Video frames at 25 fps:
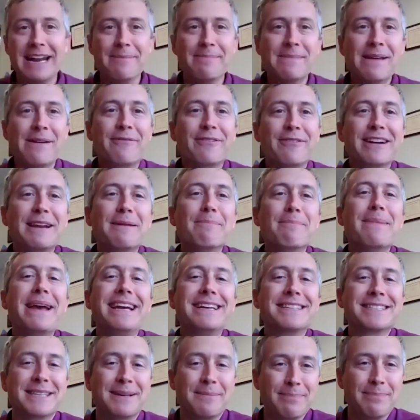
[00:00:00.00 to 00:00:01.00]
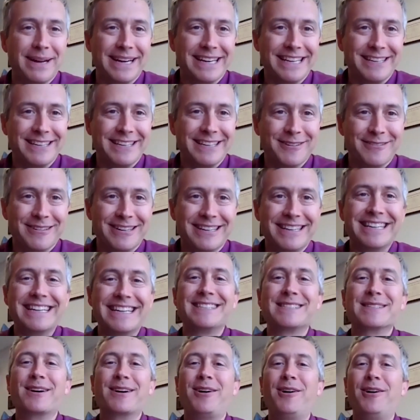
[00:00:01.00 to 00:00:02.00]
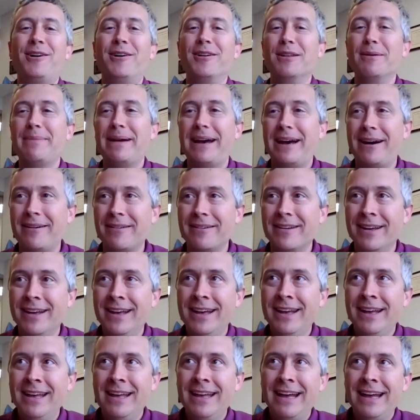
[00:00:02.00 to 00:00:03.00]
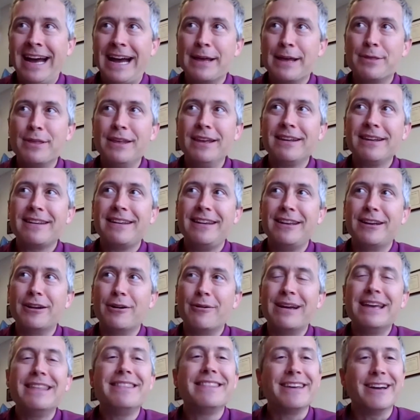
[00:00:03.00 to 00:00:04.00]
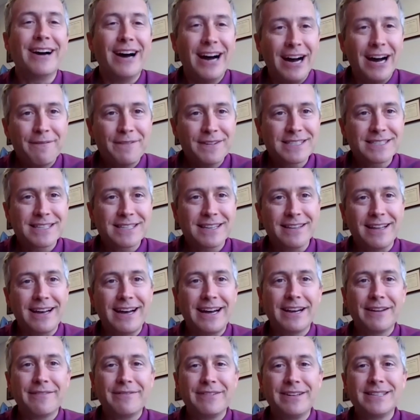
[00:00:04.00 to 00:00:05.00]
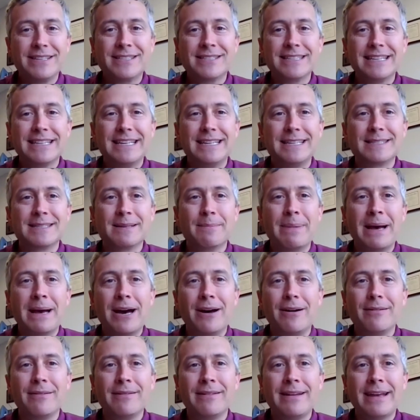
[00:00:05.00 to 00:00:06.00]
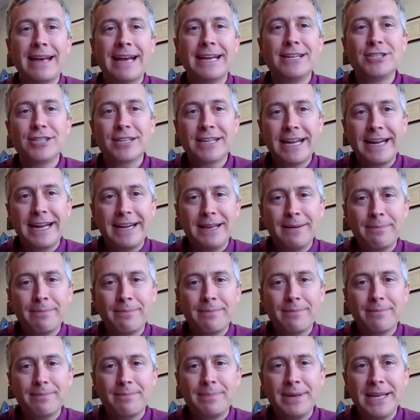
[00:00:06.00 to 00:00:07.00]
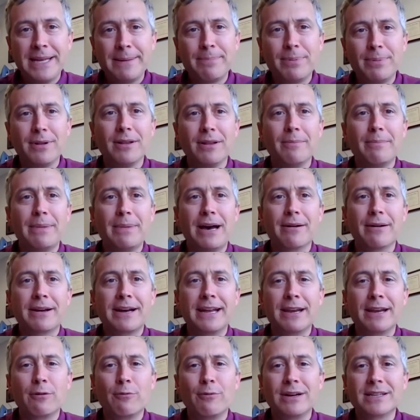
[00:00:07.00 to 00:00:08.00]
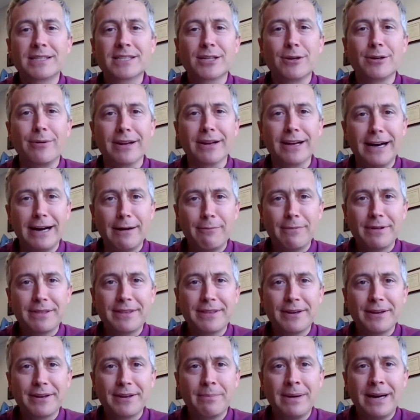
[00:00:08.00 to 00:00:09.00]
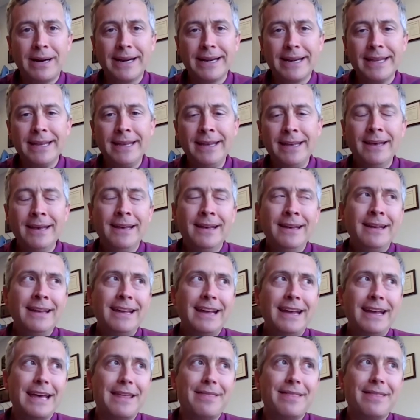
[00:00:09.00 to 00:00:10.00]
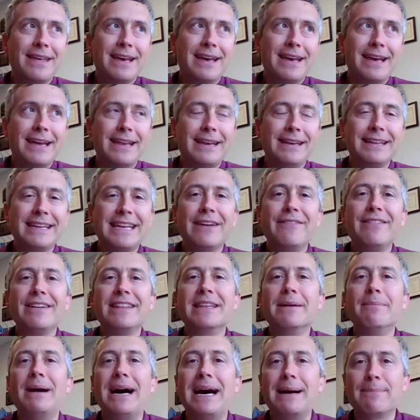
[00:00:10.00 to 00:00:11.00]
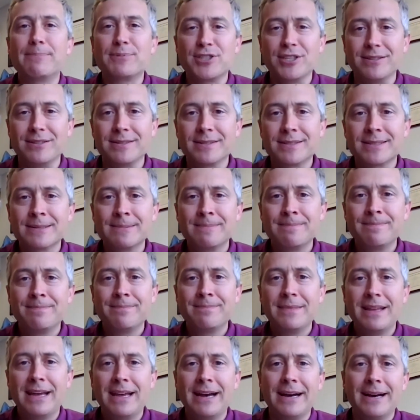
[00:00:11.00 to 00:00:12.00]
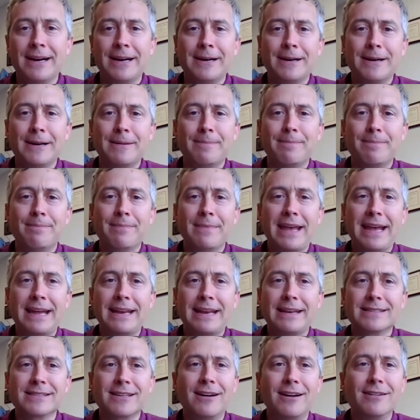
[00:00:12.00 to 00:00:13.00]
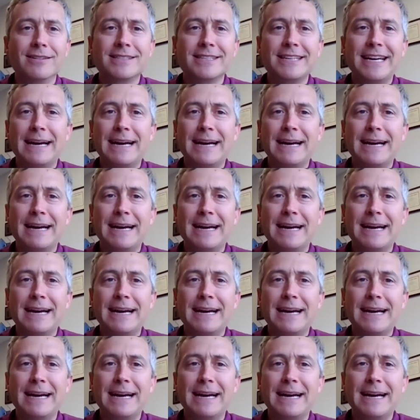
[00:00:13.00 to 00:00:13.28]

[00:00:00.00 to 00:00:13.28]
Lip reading: and I'm never going to make somebody do it. Right. It's all about, I think, in the office, a lot of this is about educating people about kind of what's going on with their body, and then giving them options. And as long as the